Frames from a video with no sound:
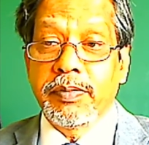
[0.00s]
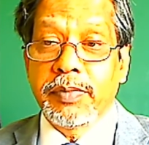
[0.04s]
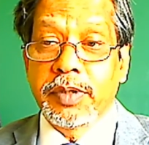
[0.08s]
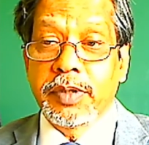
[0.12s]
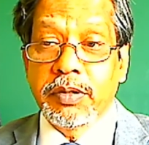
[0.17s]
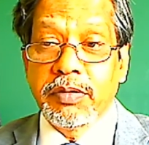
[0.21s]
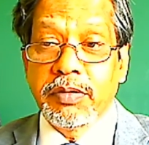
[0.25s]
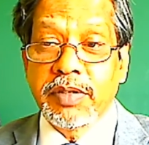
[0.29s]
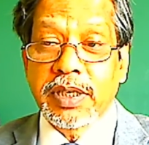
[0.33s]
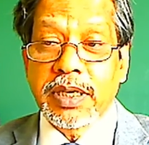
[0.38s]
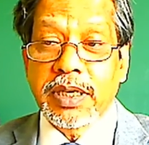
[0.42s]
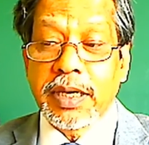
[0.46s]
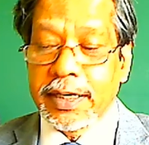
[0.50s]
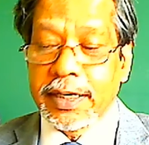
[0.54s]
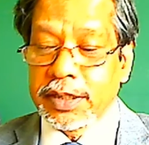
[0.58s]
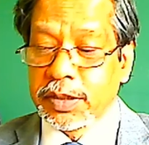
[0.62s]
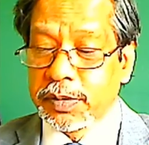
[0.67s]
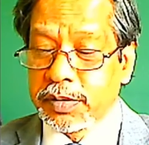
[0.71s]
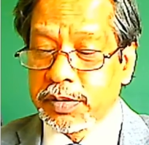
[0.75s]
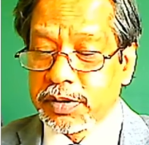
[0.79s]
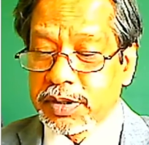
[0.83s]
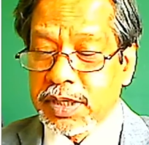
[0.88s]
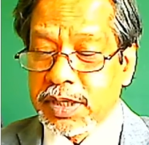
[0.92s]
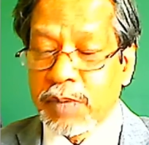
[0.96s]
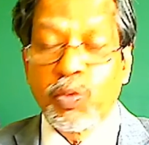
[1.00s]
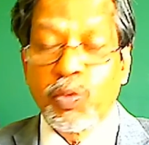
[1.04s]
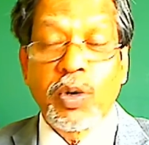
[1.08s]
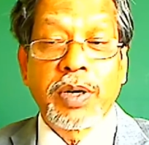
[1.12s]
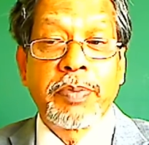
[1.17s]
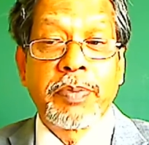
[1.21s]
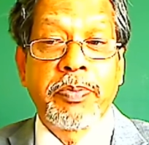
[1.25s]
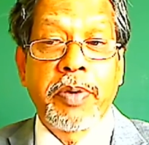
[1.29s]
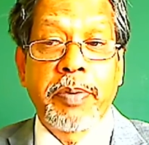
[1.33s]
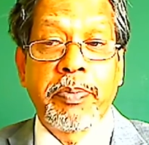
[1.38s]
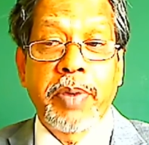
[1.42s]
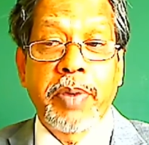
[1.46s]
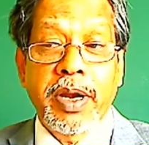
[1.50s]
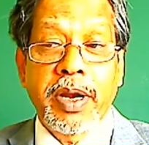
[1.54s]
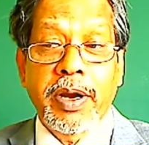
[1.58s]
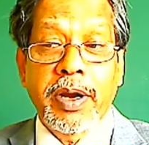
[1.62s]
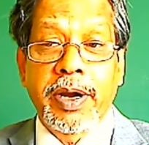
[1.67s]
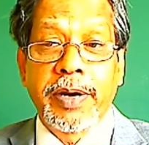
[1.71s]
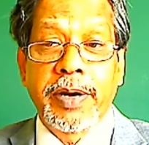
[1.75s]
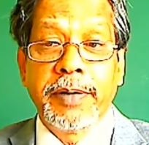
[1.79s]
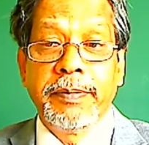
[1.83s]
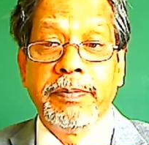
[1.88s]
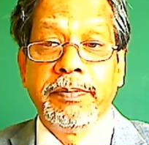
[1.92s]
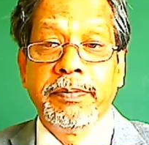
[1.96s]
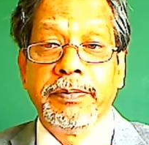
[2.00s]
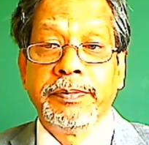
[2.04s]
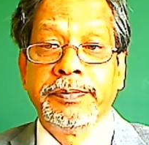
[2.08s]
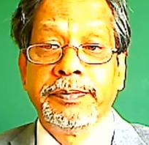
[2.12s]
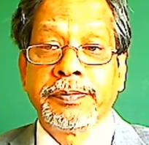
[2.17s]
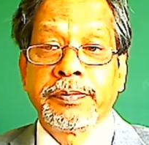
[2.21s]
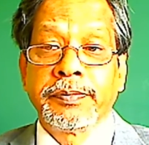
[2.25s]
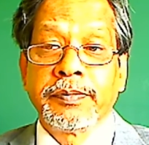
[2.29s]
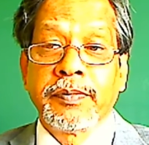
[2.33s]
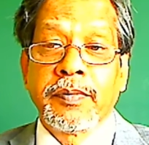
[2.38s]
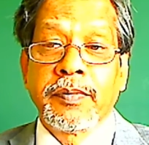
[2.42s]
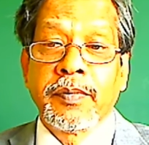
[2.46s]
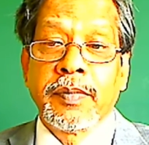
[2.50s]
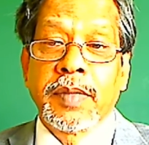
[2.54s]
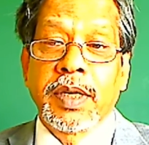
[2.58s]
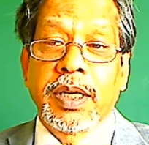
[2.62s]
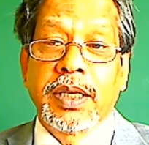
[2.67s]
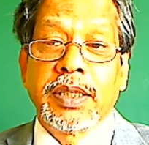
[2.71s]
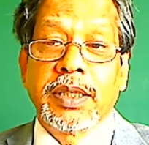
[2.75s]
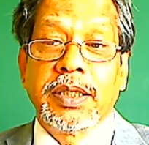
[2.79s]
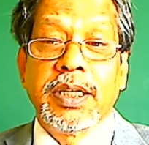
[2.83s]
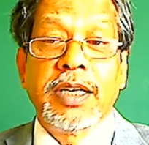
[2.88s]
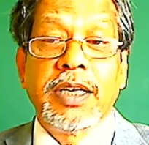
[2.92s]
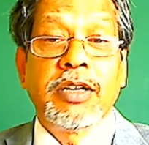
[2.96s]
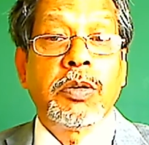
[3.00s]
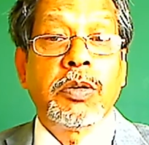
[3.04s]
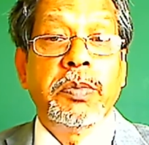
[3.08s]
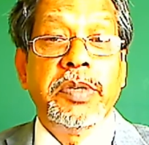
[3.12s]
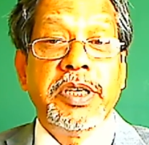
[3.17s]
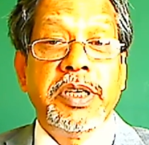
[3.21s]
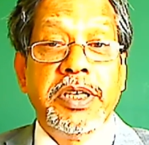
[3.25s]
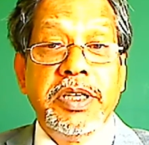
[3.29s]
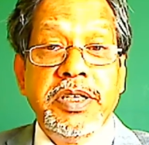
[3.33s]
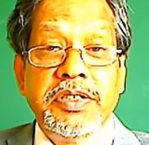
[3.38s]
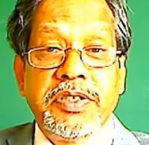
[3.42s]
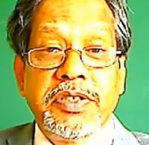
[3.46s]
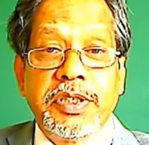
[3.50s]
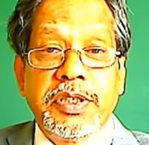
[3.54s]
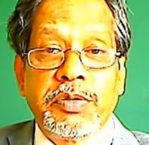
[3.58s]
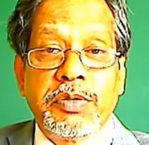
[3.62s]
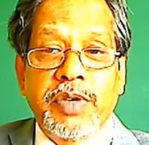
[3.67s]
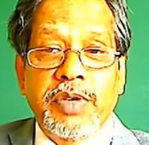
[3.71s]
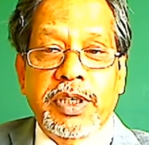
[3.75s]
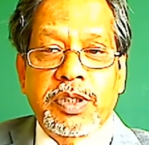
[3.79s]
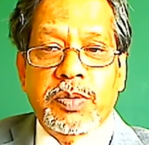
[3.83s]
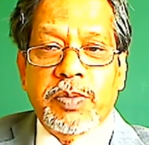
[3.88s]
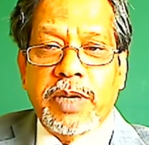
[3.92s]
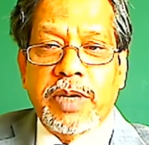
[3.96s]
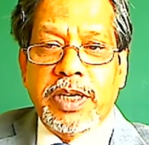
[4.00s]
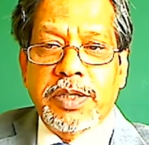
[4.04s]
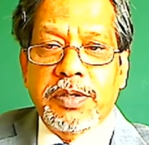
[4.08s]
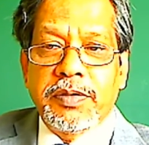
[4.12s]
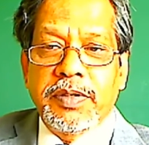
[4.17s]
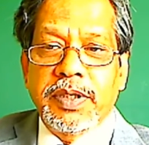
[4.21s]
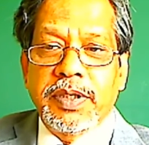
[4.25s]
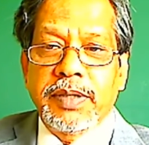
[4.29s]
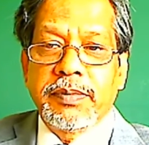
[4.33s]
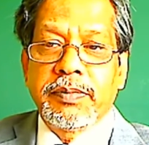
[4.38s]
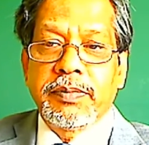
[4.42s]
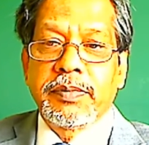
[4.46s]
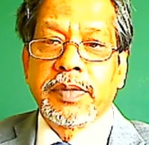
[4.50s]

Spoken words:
to the class somewhat prepared. Then it will be easy to explain to them.